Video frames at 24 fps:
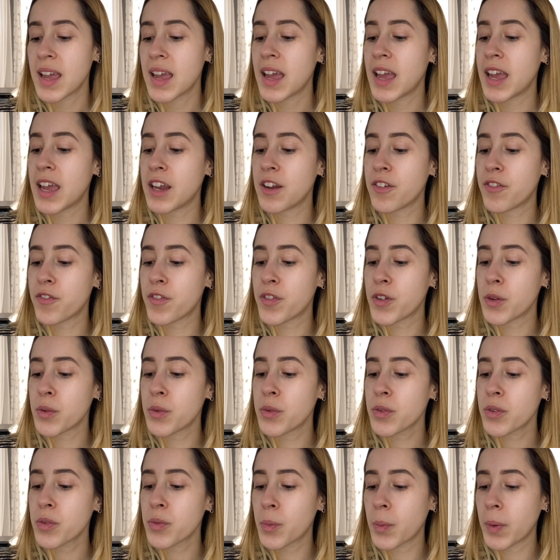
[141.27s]

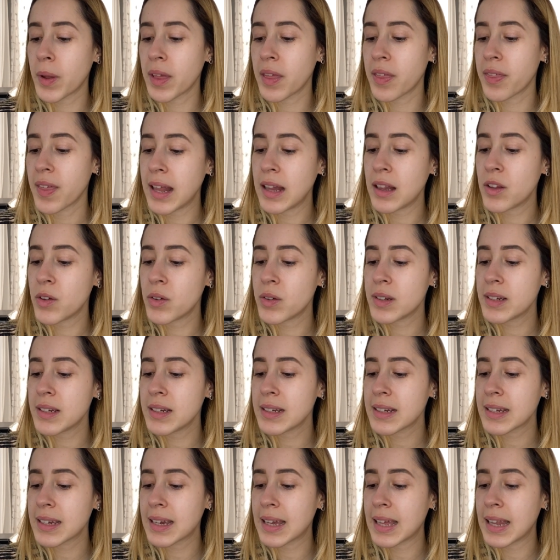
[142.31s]
Infused with
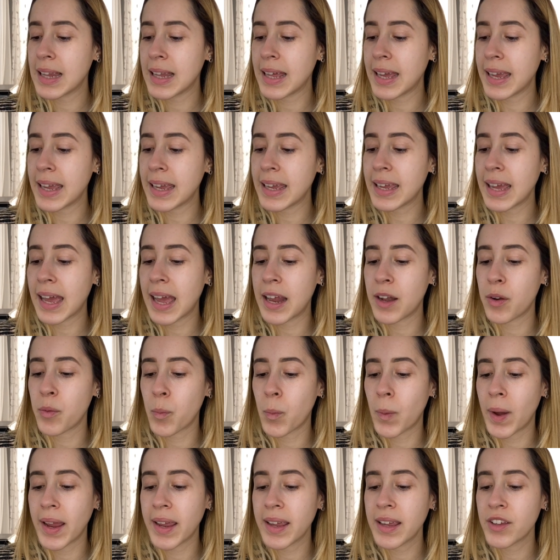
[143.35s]
illuminant clay and
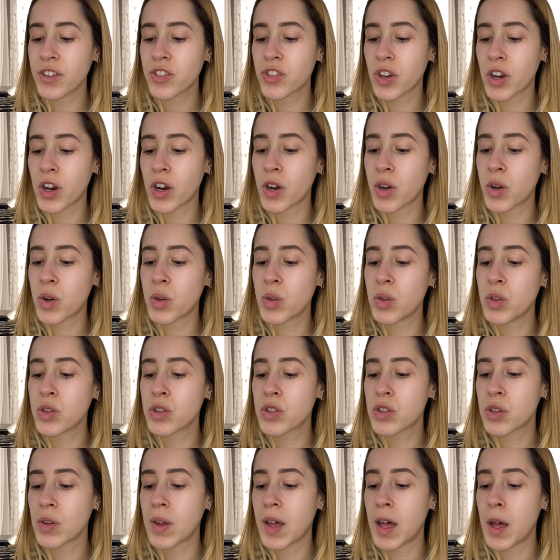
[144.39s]
white charcoal
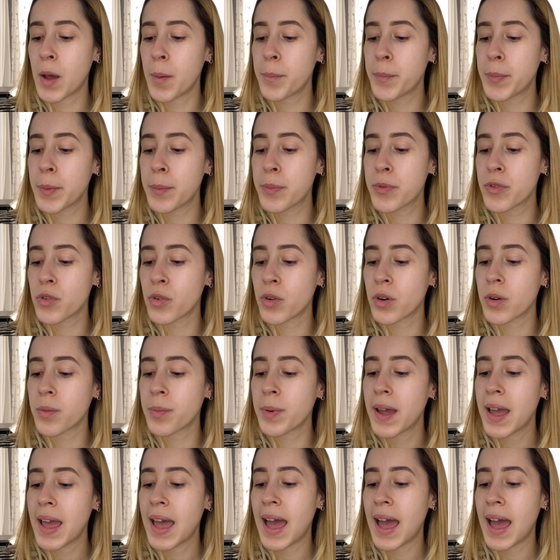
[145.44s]
to help absorb